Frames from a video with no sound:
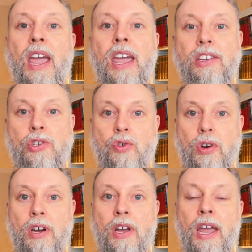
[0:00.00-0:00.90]

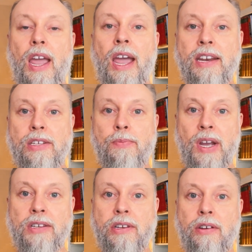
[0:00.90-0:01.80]
extra
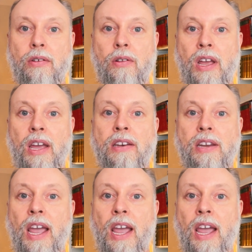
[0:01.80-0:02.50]
antibacterial and